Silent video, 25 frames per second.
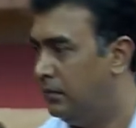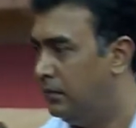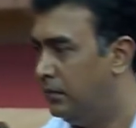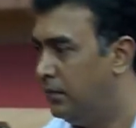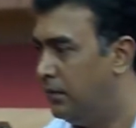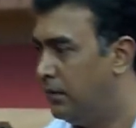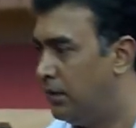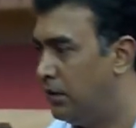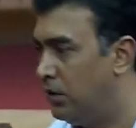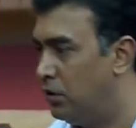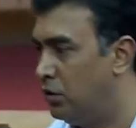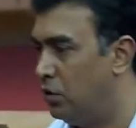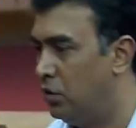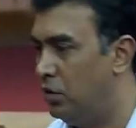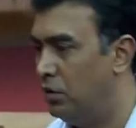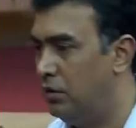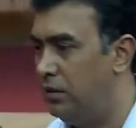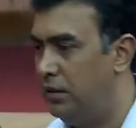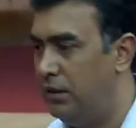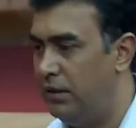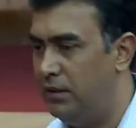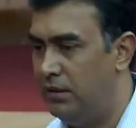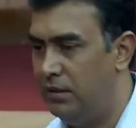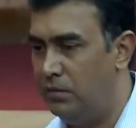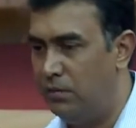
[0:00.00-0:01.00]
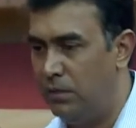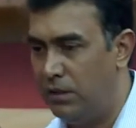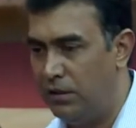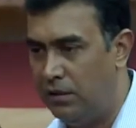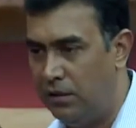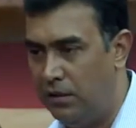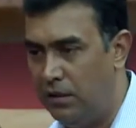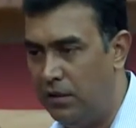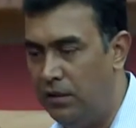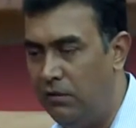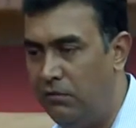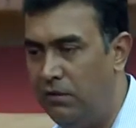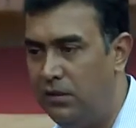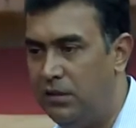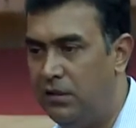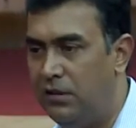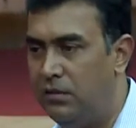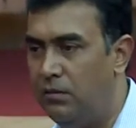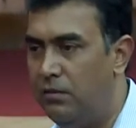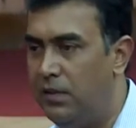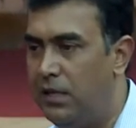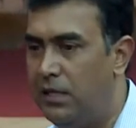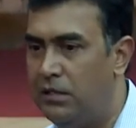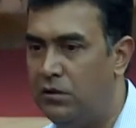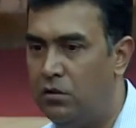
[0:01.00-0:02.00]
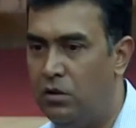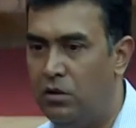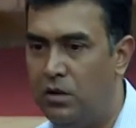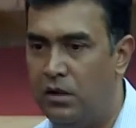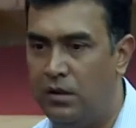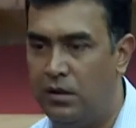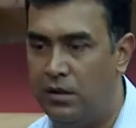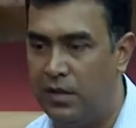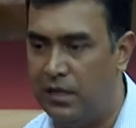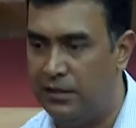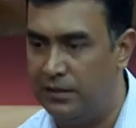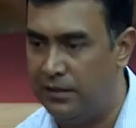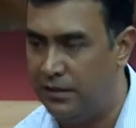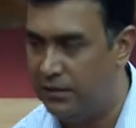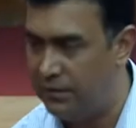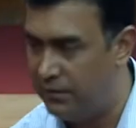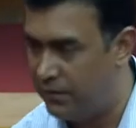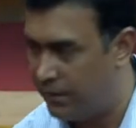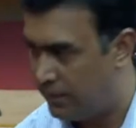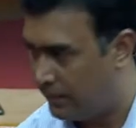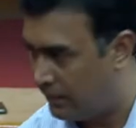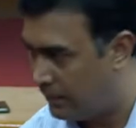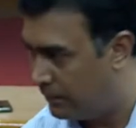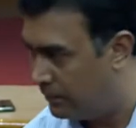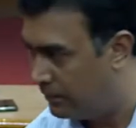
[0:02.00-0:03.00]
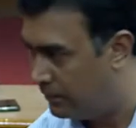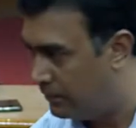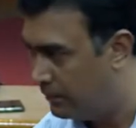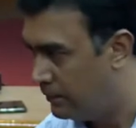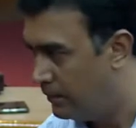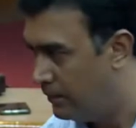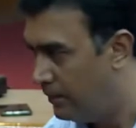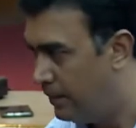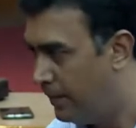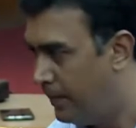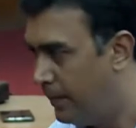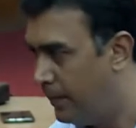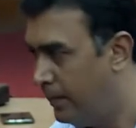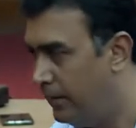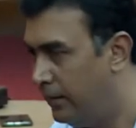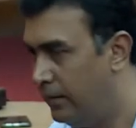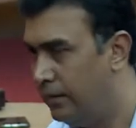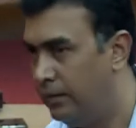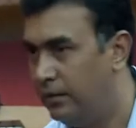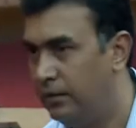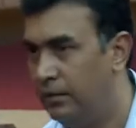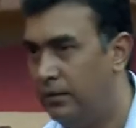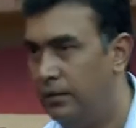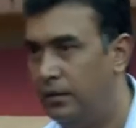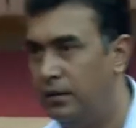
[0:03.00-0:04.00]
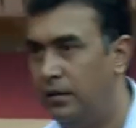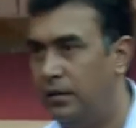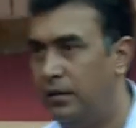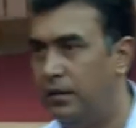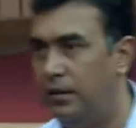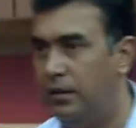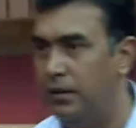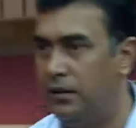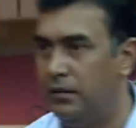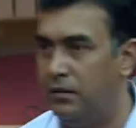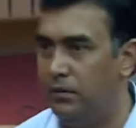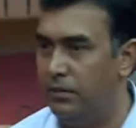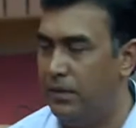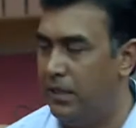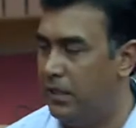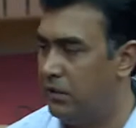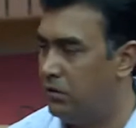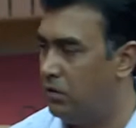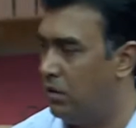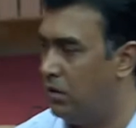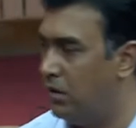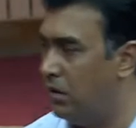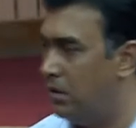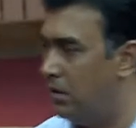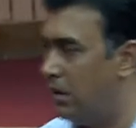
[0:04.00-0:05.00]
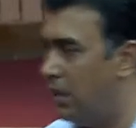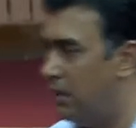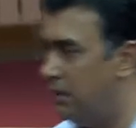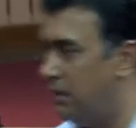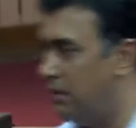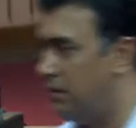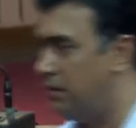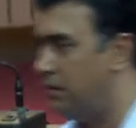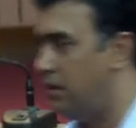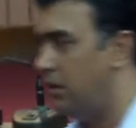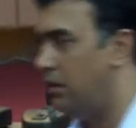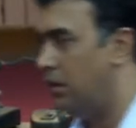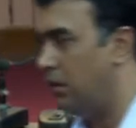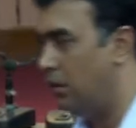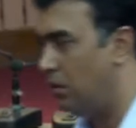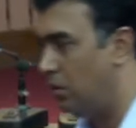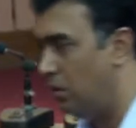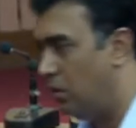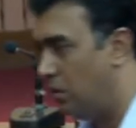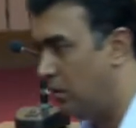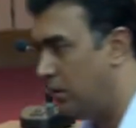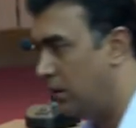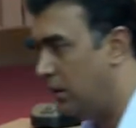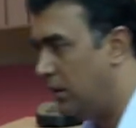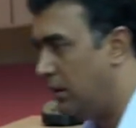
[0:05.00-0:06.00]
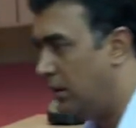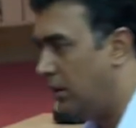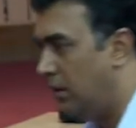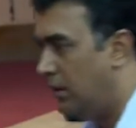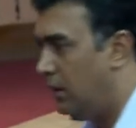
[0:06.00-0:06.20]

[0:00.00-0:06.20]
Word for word: So, this machine which is based on a transistor, it is based on a transistor technology,